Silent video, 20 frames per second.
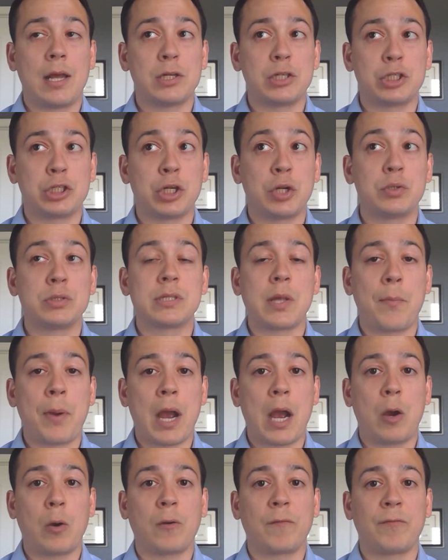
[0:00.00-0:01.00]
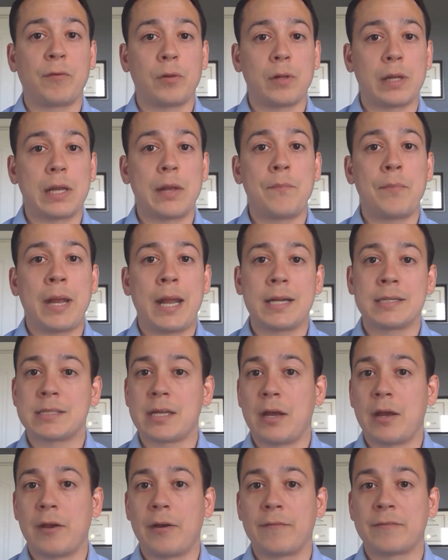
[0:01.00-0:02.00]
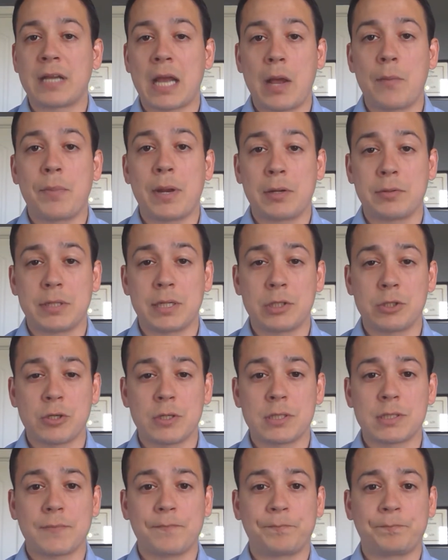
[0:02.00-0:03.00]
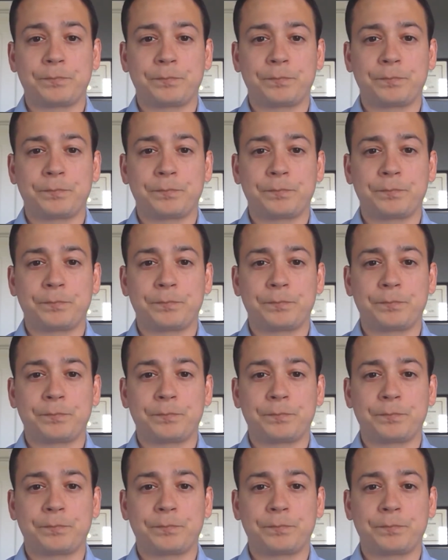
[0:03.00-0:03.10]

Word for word: shows the powerful impact of compound interest.